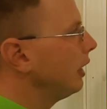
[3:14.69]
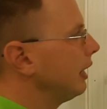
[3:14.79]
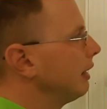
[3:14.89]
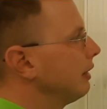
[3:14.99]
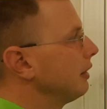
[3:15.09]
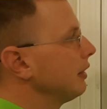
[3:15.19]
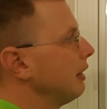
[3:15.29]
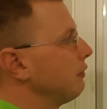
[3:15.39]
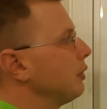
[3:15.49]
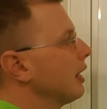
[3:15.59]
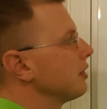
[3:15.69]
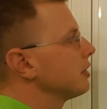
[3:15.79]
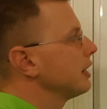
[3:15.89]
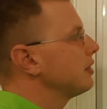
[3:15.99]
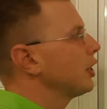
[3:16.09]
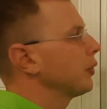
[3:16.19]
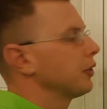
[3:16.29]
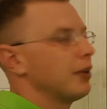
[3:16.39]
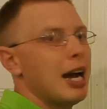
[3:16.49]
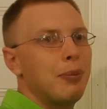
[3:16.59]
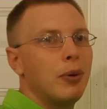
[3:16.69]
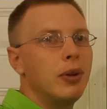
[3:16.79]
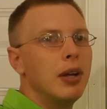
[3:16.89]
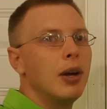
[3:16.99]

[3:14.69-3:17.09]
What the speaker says: And if you've got a skid steer with a grapple,